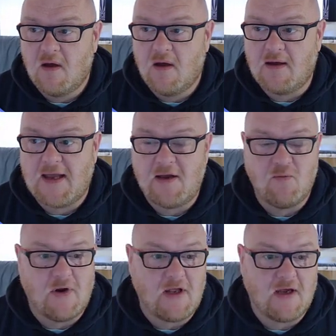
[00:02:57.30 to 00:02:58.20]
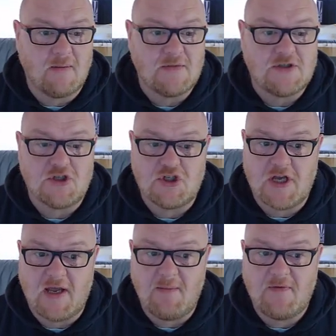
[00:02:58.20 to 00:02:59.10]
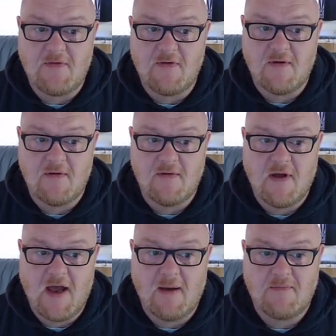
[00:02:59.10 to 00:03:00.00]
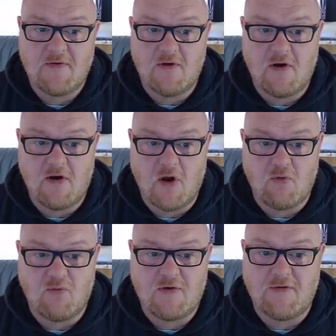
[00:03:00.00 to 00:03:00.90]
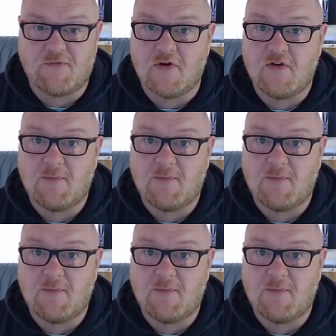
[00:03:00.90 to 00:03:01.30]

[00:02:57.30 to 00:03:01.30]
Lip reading: Again, when it comes to shapes, absolutely no difference